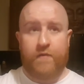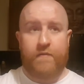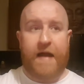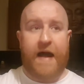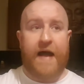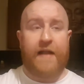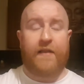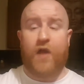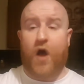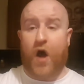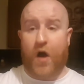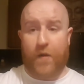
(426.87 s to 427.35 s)

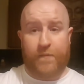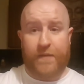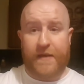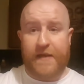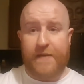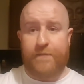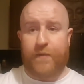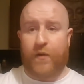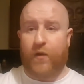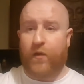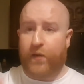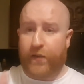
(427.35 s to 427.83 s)
Right? A lot of
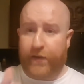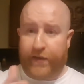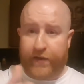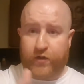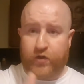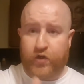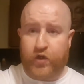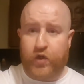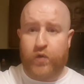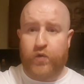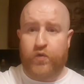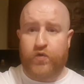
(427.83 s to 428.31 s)
people
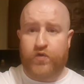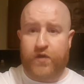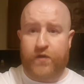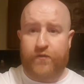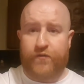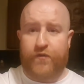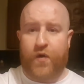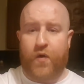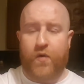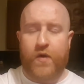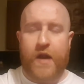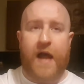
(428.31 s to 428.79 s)
use the
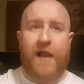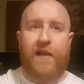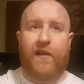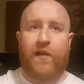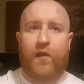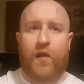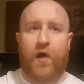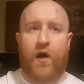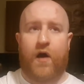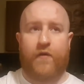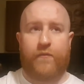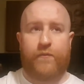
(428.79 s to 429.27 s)
phone, a
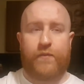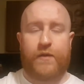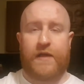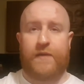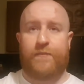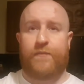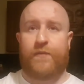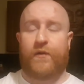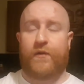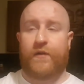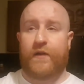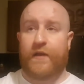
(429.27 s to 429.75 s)
lot of
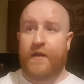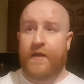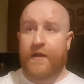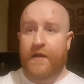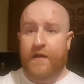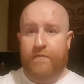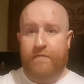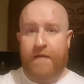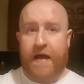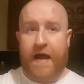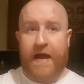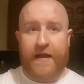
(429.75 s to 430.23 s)
people,
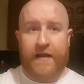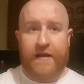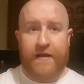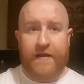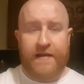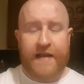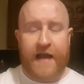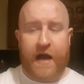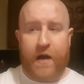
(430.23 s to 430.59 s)
right?